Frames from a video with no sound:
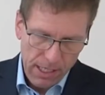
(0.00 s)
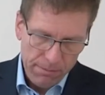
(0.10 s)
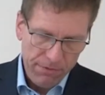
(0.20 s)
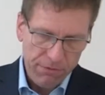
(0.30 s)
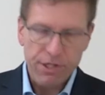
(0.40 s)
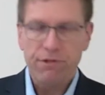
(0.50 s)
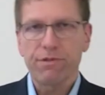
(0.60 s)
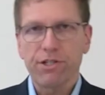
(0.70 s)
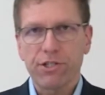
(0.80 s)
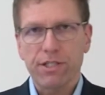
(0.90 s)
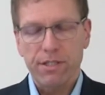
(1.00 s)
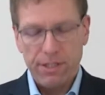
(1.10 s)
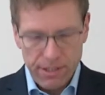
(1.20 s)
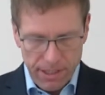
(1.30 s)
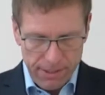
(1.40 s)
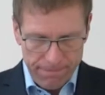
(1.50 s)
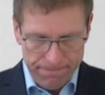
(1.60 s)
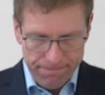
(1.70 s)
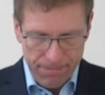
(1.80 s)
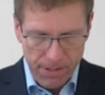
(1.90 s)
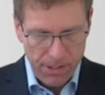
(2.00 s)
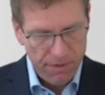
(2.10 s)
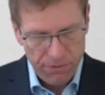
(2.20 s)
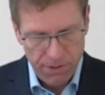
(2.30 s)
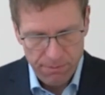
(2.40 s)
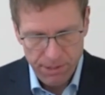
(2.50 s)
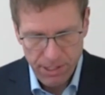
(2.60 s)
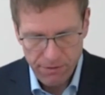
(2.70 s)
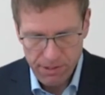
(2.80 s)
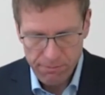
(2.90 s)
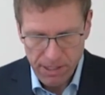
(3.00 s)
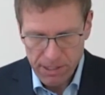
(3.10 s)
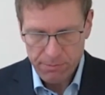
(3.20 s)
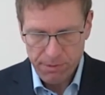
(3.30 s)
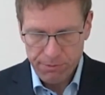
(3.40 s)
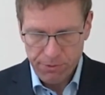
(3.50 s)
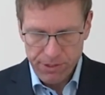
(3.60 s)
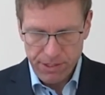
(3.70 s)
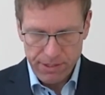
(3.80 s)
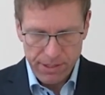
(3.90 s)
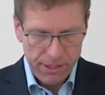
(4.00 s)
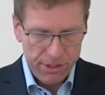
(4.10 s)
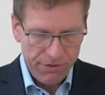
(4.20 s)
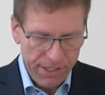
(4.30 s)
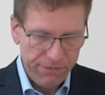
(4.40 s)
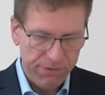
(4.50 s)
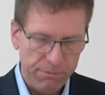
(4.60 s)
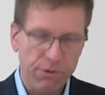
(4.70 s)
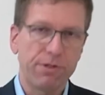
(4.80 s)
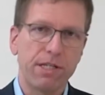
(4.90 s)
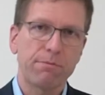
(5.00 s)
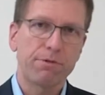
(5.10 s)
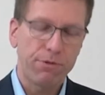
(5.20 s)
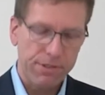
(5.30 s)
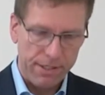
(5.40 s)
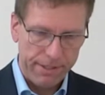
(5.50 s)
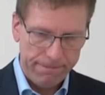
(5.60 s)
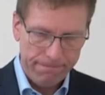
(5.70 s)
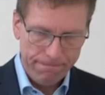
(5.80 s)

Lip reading: before it reaches the stator. Therefore, the material must be processed in a transfer molding process.